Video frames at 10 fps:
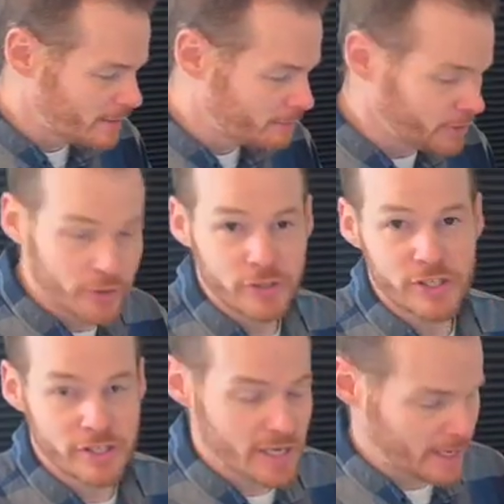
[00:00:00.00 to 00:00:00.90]
but they're
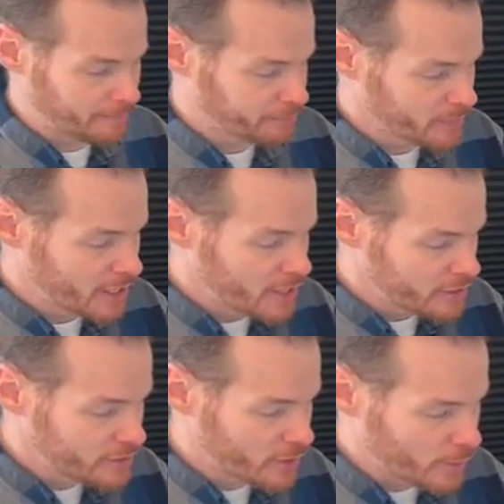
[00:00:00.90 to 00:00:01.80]
just not.
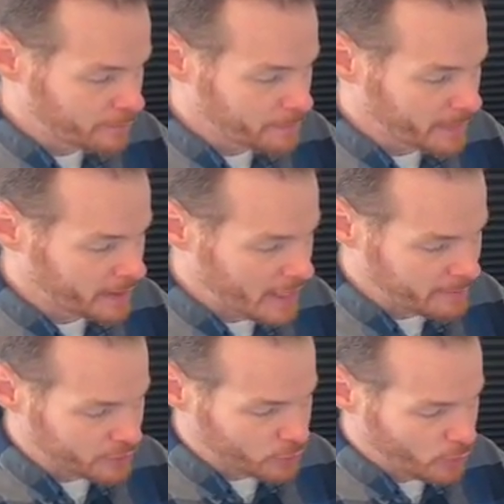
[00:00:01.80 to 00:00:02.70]
So I'm
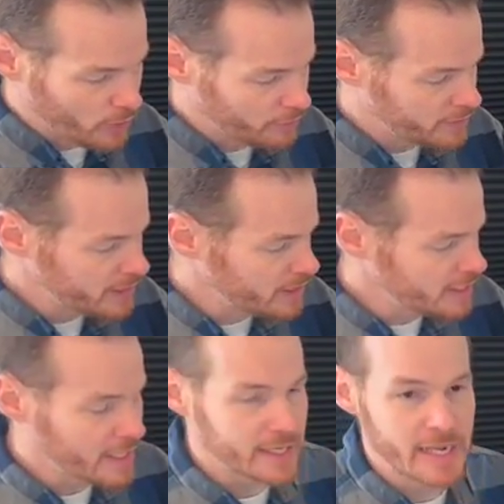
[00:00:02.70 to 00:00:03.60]
a
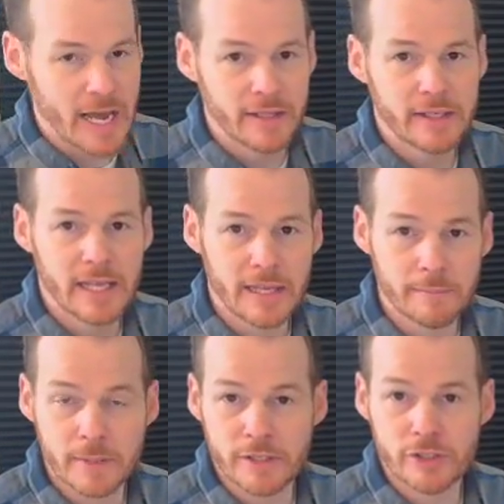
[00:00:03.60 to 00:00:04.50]
12D in Allen
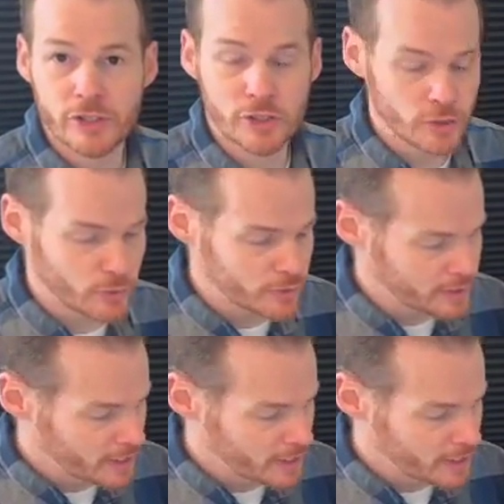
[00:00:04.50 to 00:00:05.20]
Edmonds shoes,